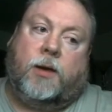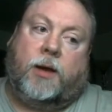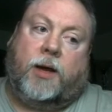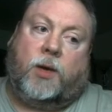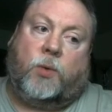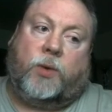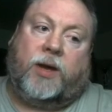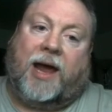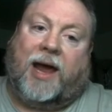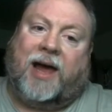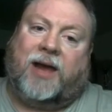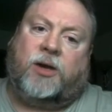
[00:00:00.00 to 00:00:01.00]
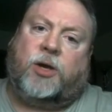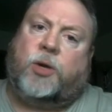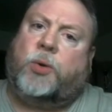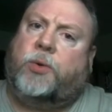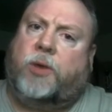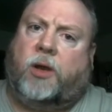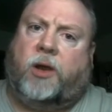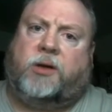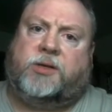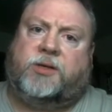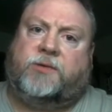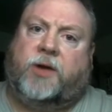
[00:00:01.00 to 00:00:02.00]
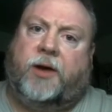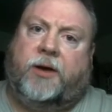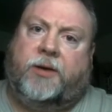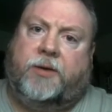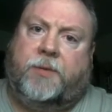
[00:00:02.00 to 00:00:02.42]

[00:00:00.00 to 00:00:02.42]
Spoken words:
and we add to the laws of God.